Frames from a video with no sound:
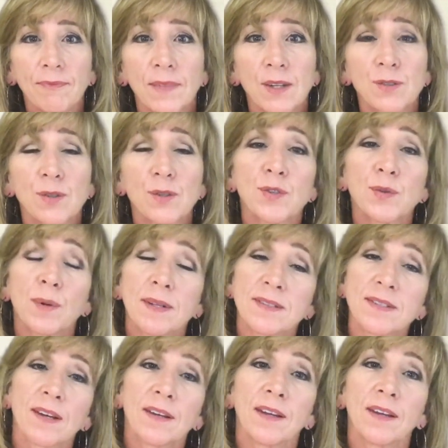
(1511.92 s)
So I just want
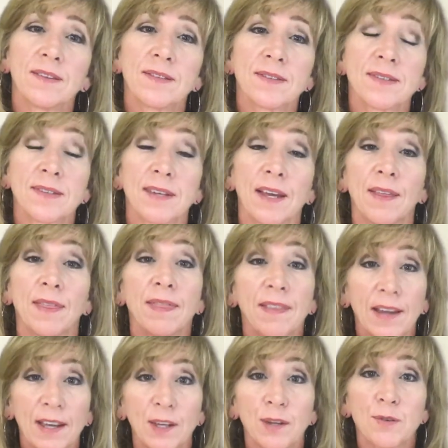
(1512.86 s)
to say
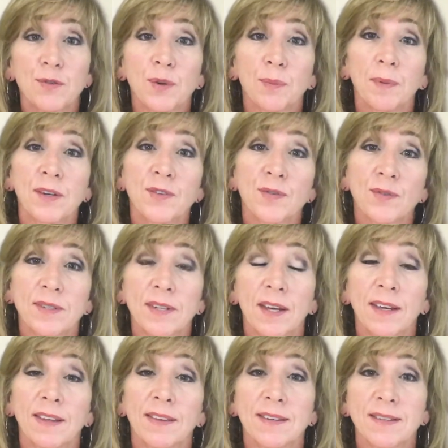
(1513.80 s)
thank you so much for
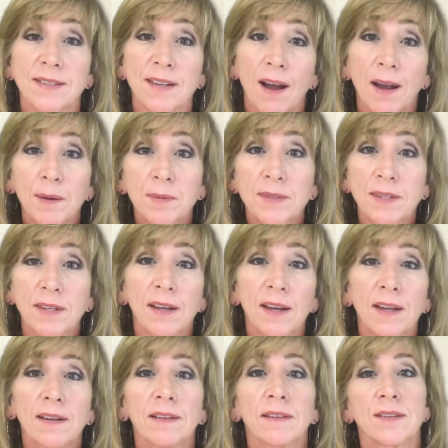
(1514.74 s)
taking the time
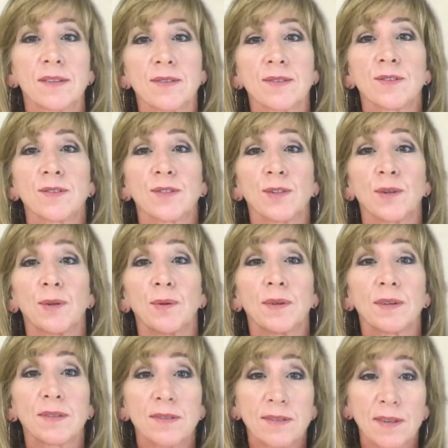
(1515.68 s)
today to listen to
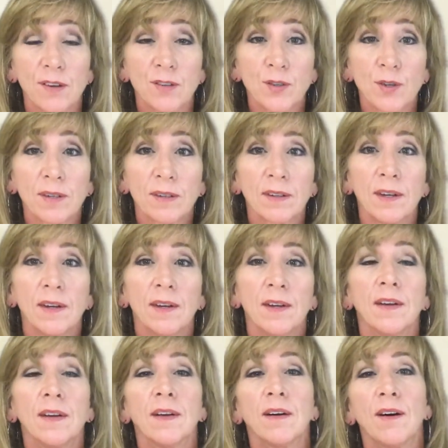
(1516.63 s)
this session
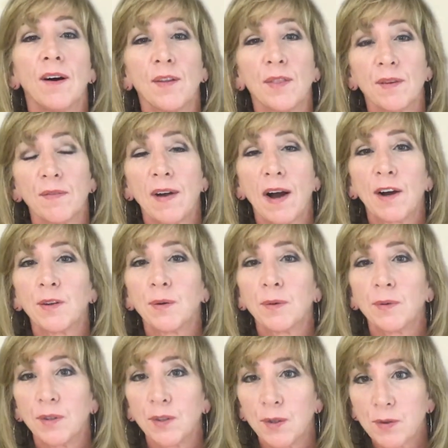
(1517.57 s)
on the value
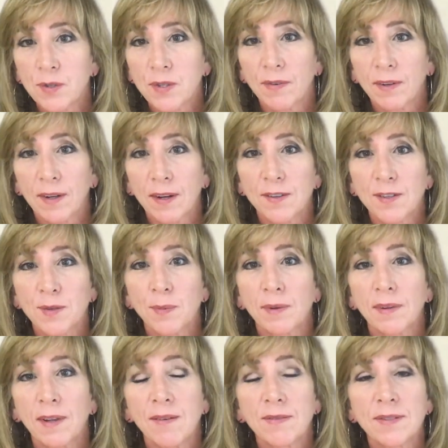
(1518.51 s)
and the use of a customer
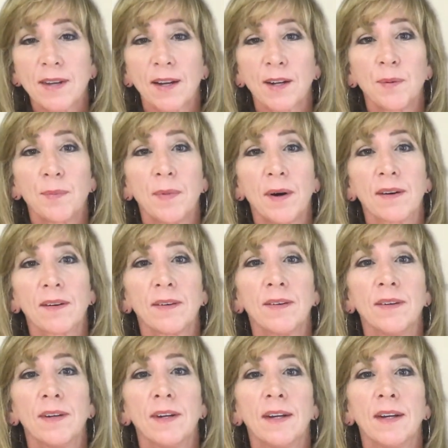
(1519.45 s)
lifecycle model.